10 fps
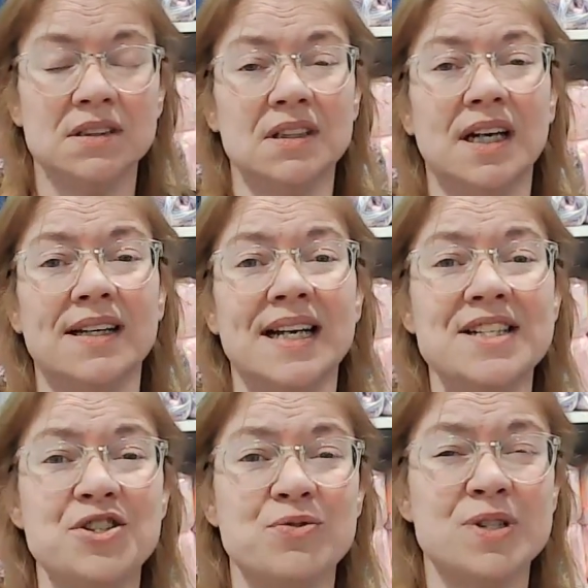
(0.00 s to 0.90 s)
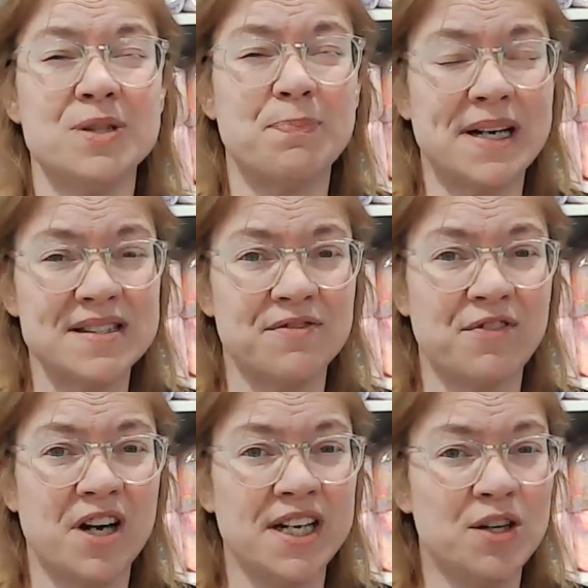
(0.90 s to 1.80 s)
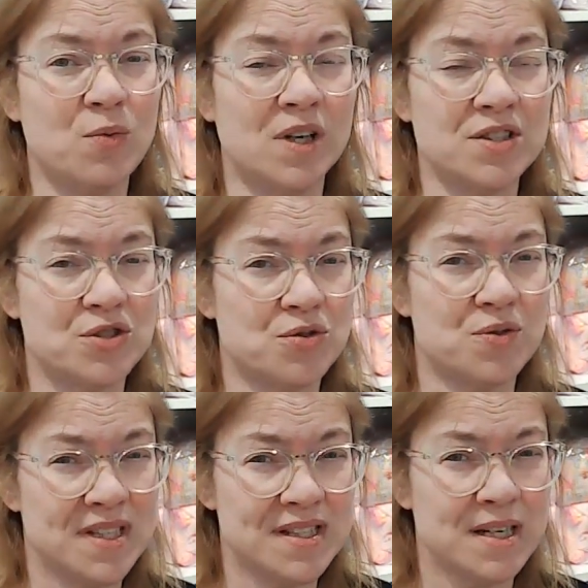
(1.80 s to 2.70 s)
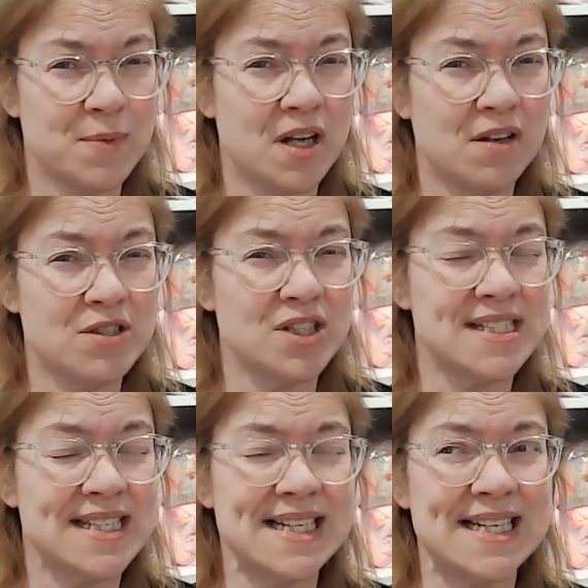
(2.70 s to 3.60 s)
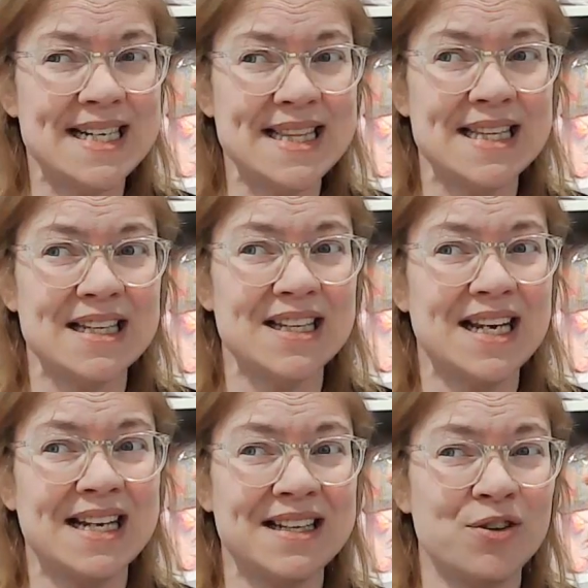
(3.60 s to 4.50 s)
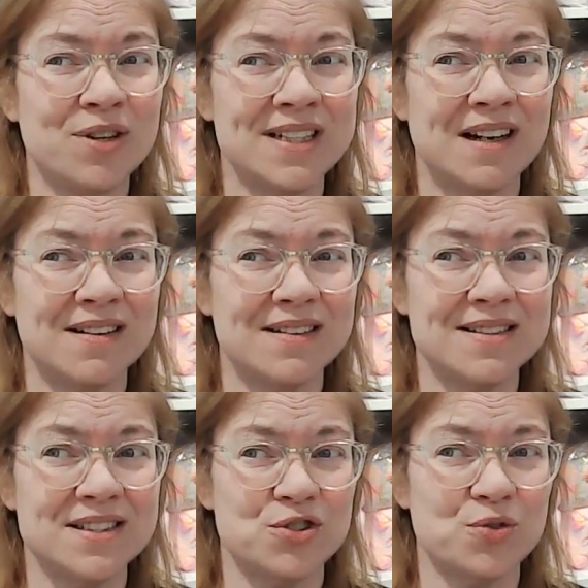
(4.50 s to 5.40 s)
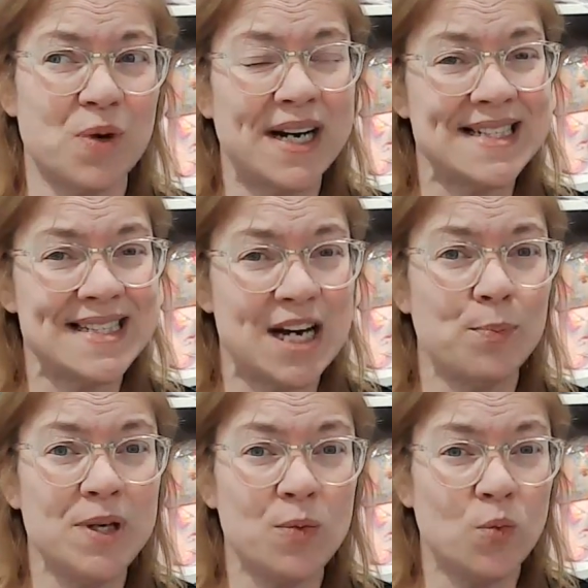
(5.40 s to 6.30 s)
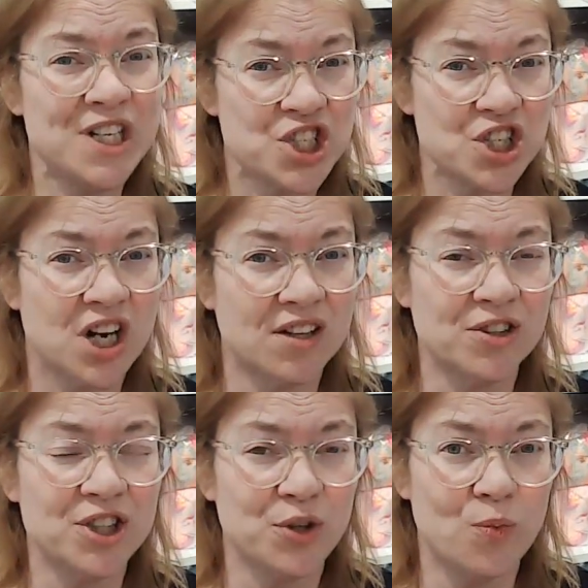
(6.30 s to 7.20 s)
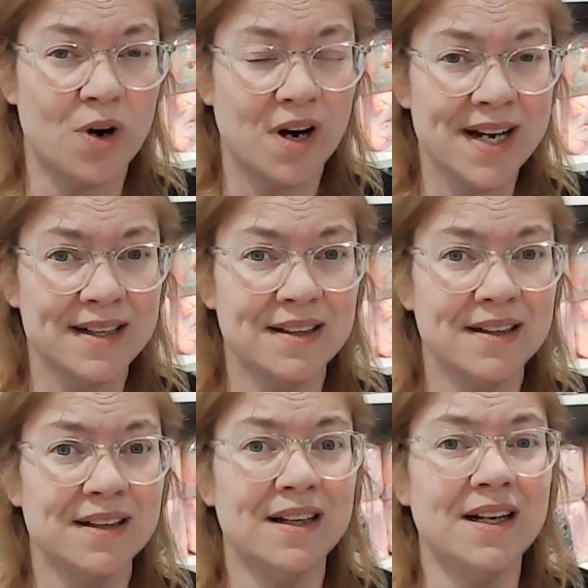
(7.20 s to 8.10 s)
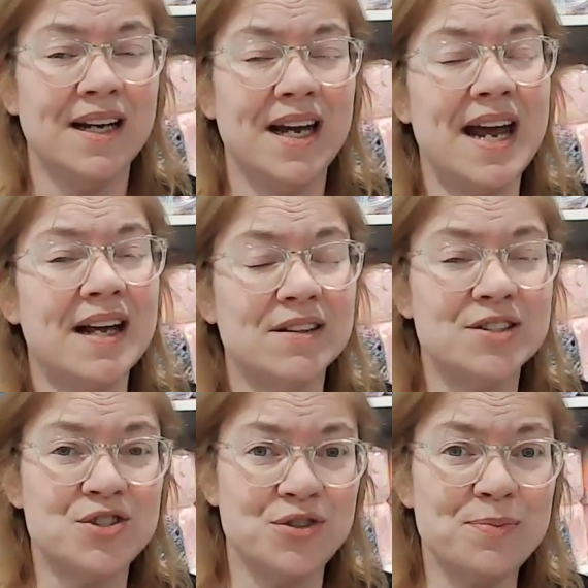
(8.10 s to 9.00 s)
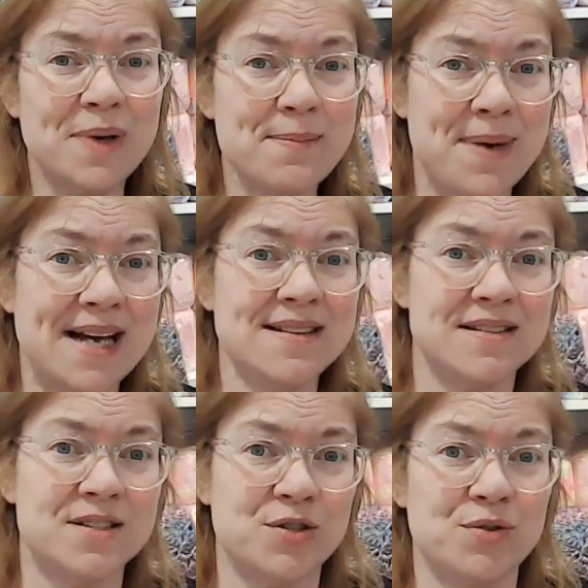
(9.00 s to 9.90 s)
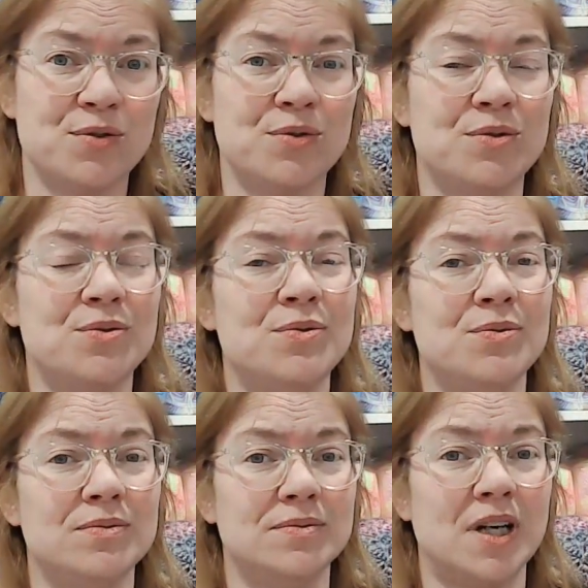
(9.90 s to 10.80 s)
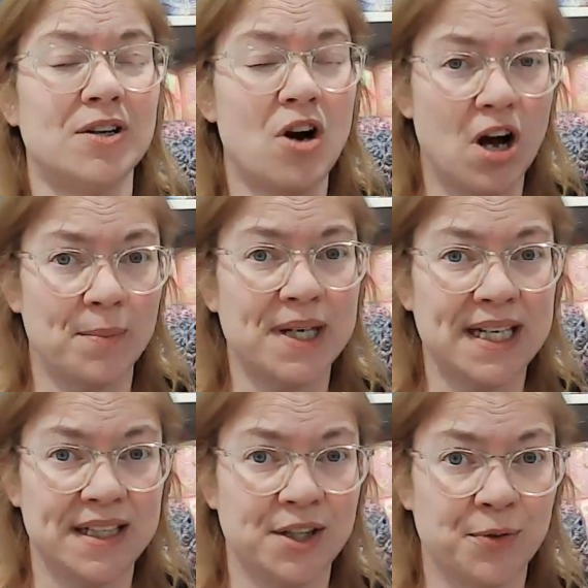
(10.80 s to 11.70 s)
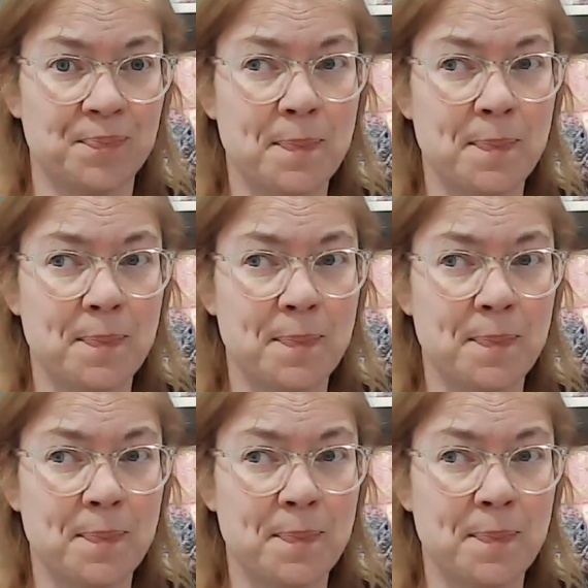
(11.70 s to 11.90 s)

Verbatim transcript: unless you specify you want two of the same colors, because in and you can try to tell me which color you want, and I'll do my best to accommodate you.